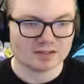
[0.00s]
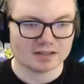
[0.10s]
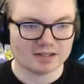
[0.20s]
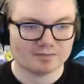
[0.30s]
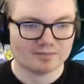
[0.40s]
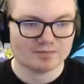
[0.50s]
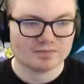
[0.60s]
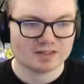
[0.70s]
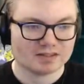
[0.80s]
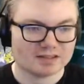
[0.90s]
Alright.
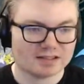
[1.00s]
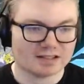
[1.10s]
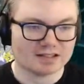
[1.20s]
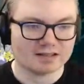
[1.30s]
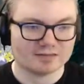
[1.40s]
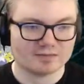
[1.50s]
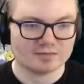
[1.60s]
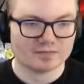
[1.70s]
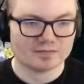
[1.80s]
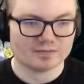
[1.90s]
God dang it.
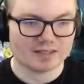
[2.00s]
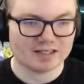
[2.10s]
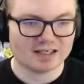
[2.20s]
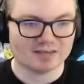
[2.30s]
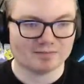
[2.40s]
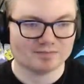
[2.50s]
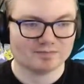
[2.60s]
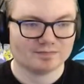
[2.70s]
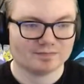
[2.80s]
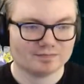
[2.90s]
My aim.
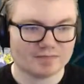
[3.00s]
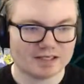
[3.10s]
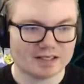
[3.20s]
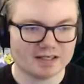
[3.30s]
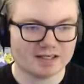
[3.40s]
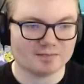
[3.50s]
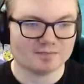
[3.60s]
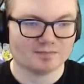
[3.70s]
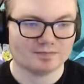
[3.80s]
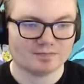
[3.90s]
My aim.